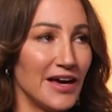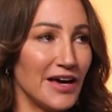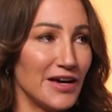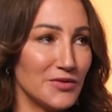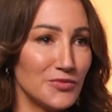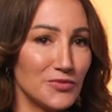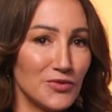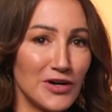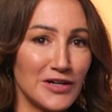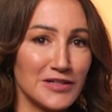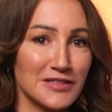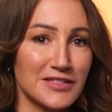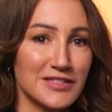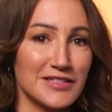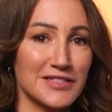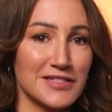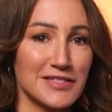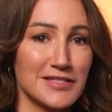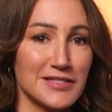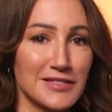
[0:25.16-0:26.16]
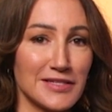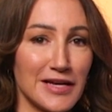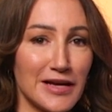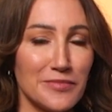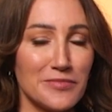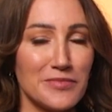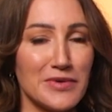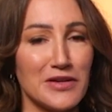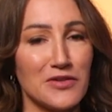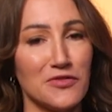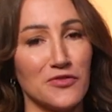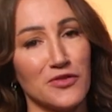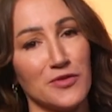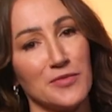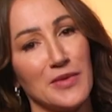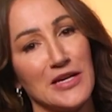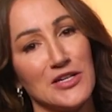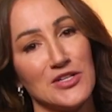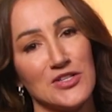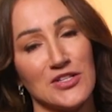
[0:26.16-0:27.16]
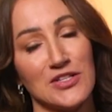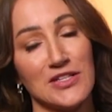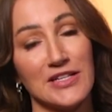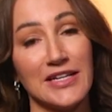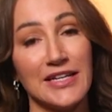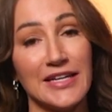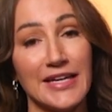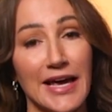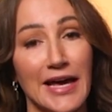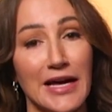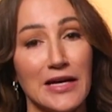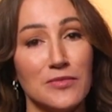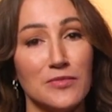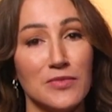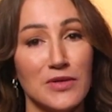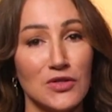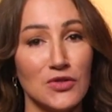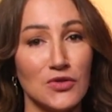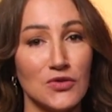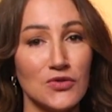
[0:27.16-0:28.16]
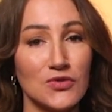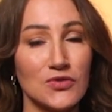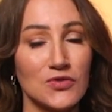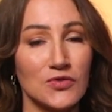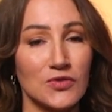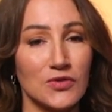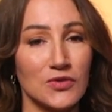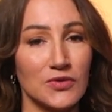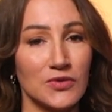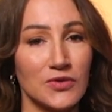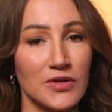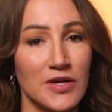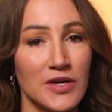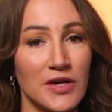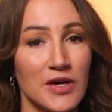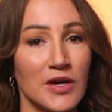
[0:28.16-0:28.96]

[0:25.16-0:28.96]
And whilst some information can be useful,